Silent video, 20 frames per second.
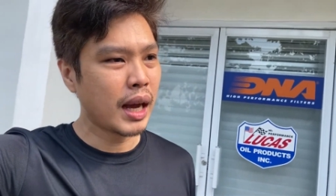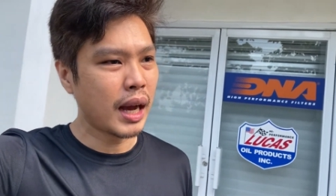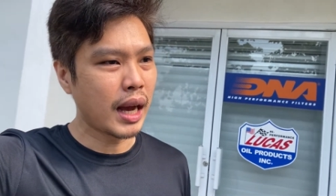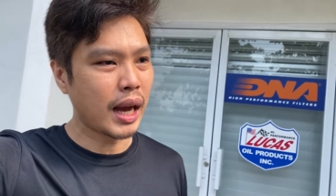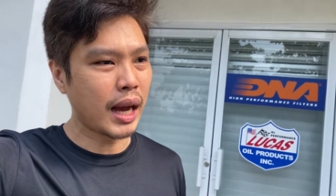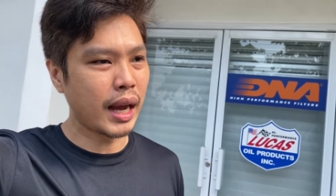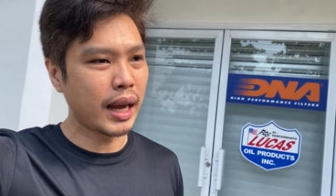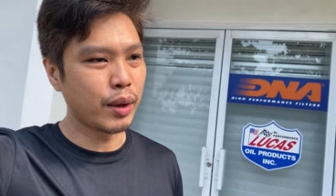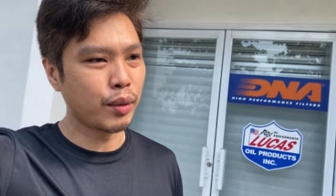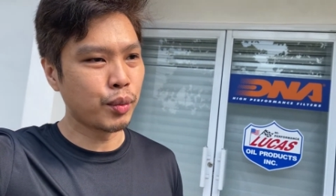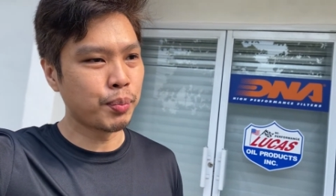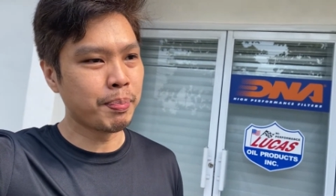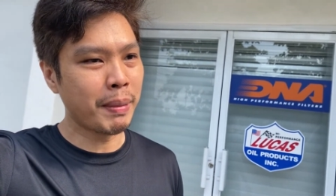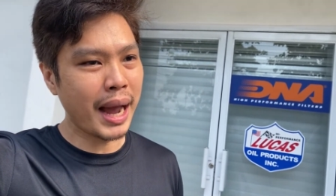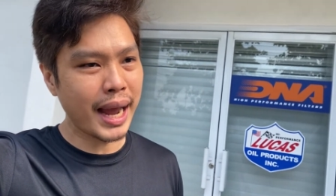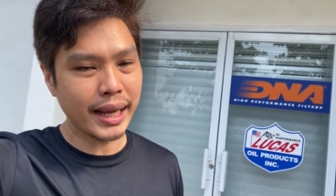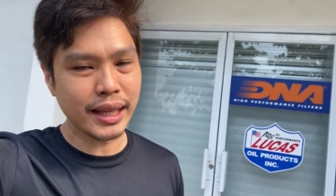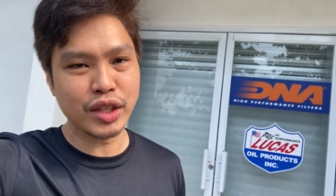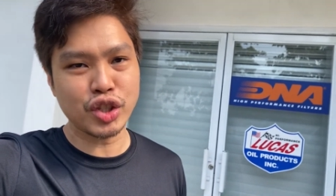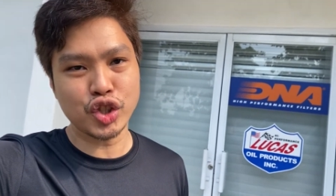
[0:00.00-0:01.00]
I
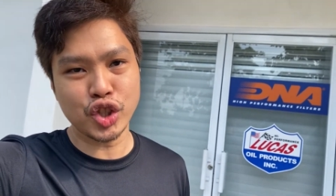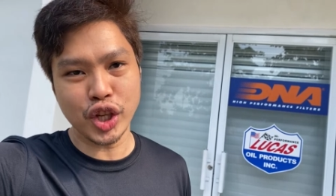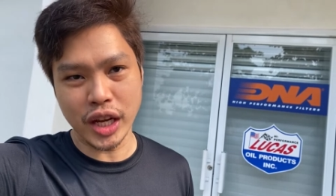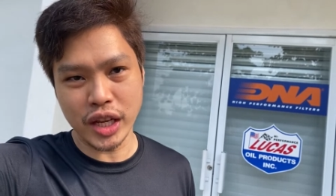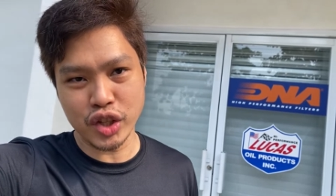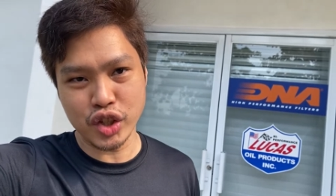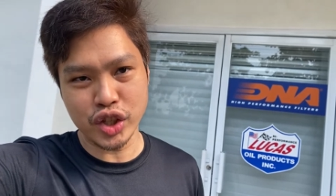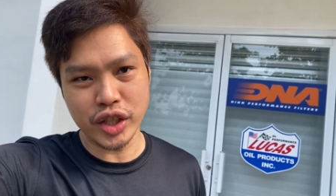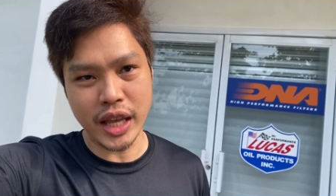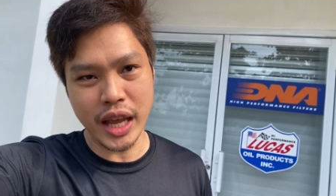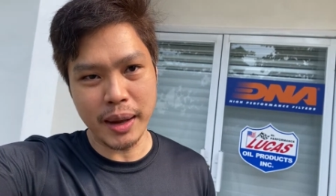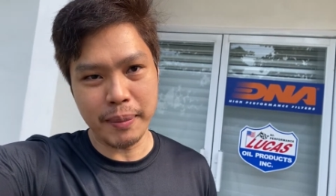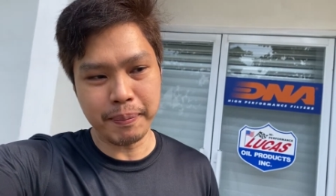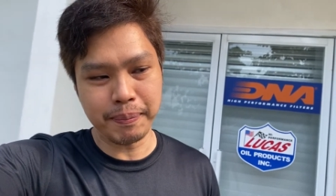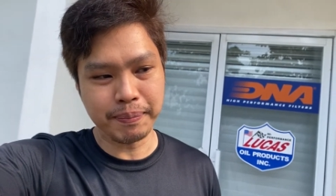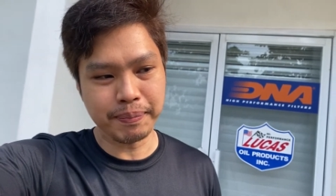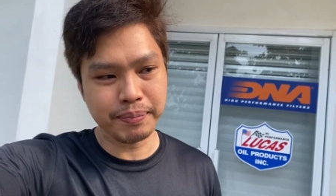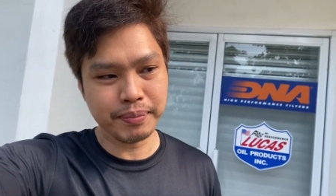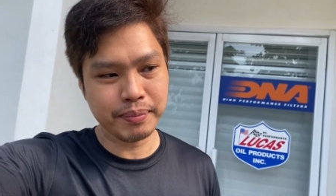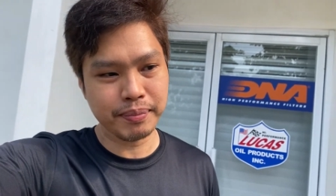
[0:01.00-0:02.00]
might change
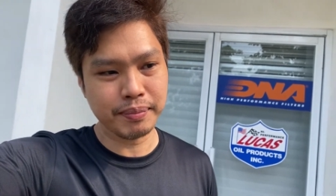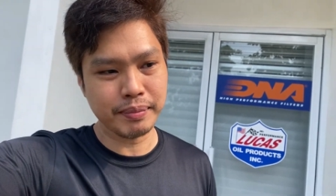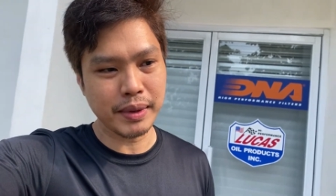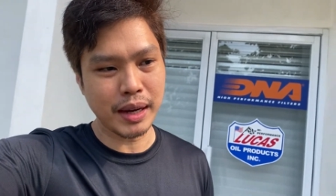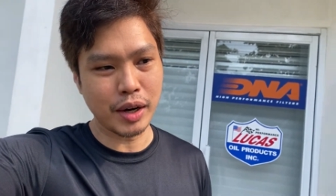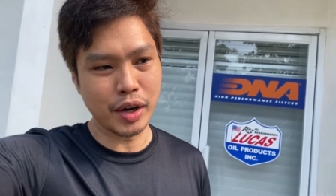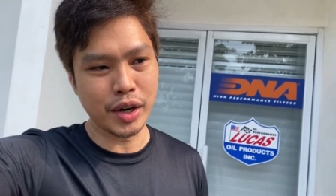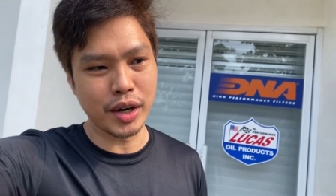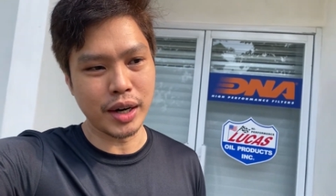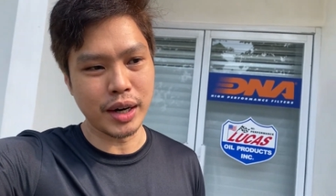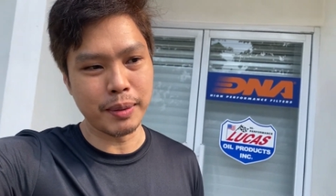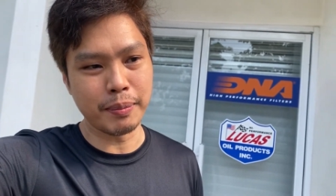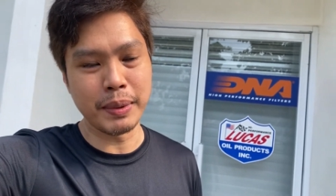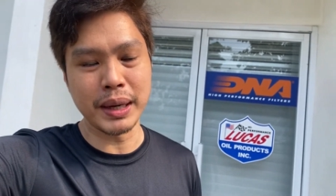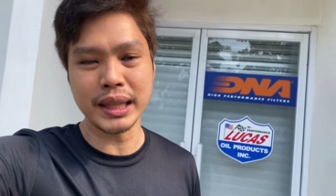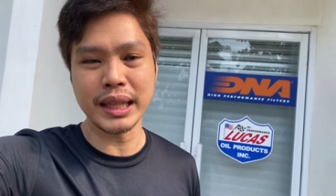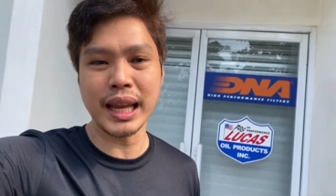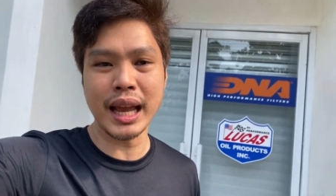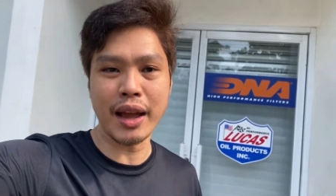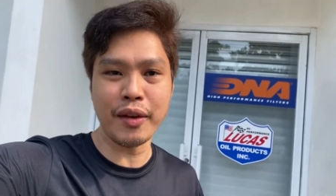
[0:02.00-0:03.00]
them.
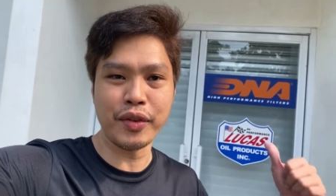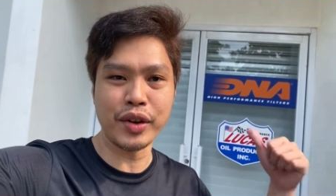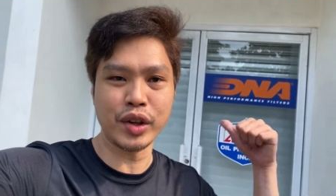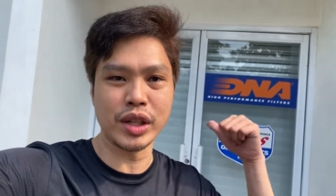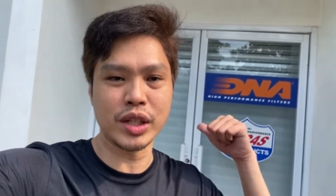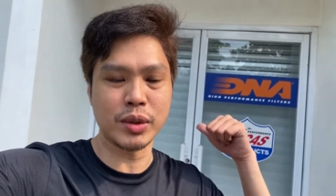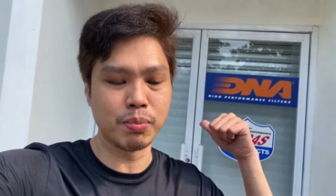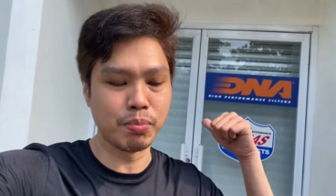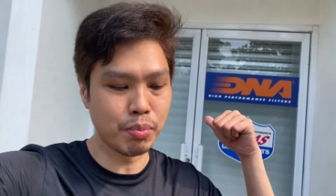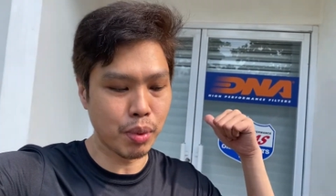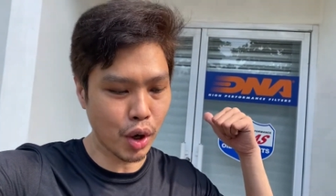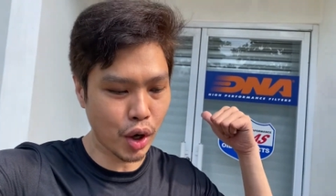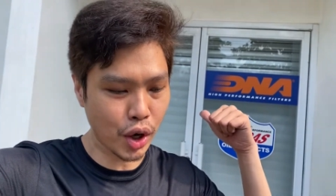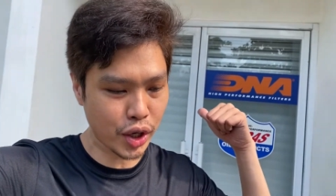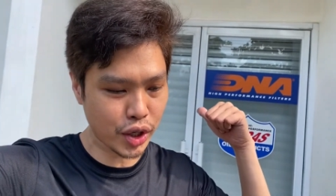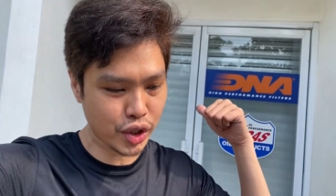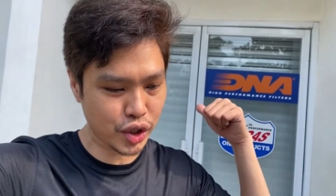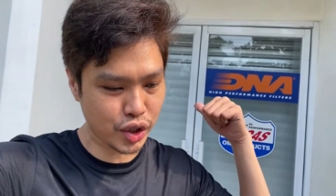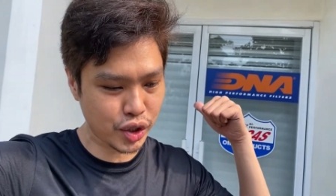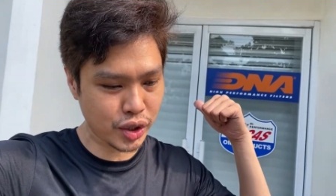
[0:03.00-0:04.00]
But they have here is
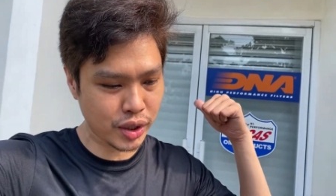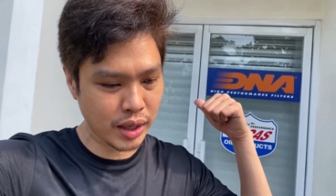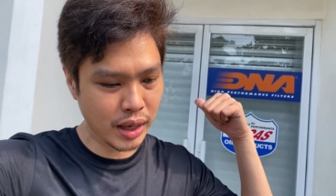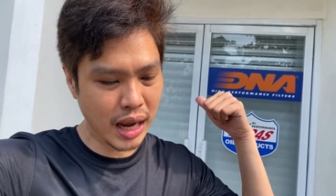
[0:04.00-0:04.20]
Bosch.